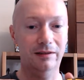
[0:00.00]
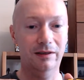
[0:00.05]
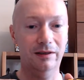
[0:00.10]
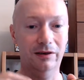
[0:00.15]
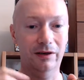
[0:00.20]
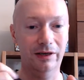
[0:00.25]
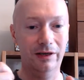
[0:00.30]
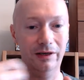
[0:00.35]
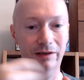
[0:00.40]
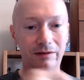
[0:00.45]
and
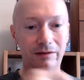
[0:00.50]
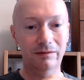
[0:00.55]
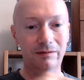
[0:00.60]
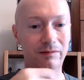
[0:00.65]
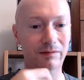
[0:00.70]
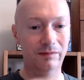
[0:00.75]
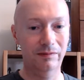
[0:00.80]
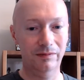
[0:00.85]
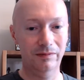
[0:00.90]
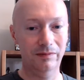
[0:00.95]
I can
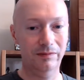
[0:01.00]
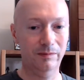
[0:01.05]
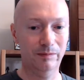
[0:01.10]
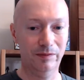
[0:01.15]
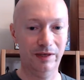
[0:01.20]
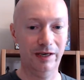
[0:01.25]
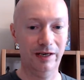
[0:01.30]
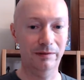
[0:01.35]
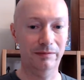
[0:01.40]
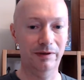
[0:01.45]

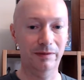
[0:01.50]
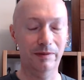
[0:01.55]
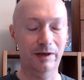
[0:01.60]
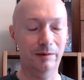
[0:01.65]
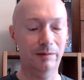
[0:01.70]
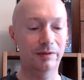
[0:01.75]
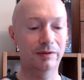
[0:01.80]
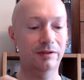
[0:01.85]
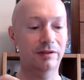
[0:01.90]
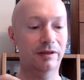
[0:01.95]
tape them
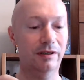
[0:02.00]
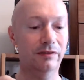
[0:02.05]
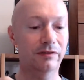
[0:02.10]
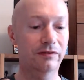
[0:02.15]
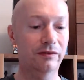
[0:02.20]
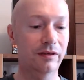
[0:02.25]
up and stuff.